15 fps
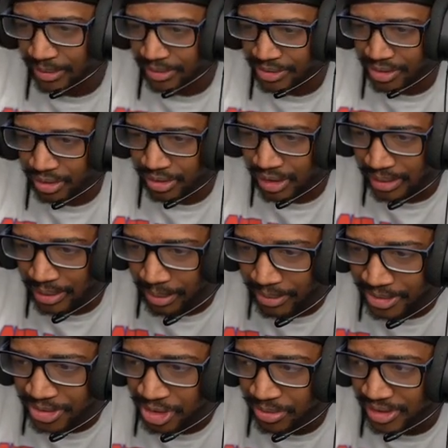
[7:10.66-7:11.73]
controller. I, I'm
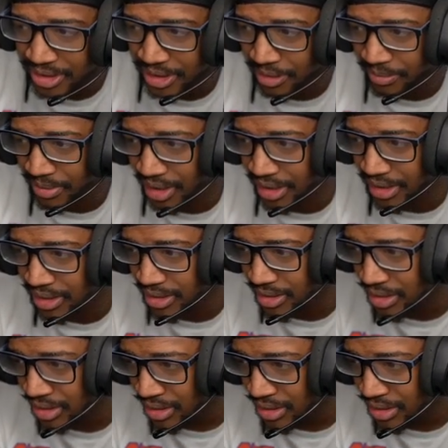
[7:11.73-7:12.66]
assuming it's the abilities.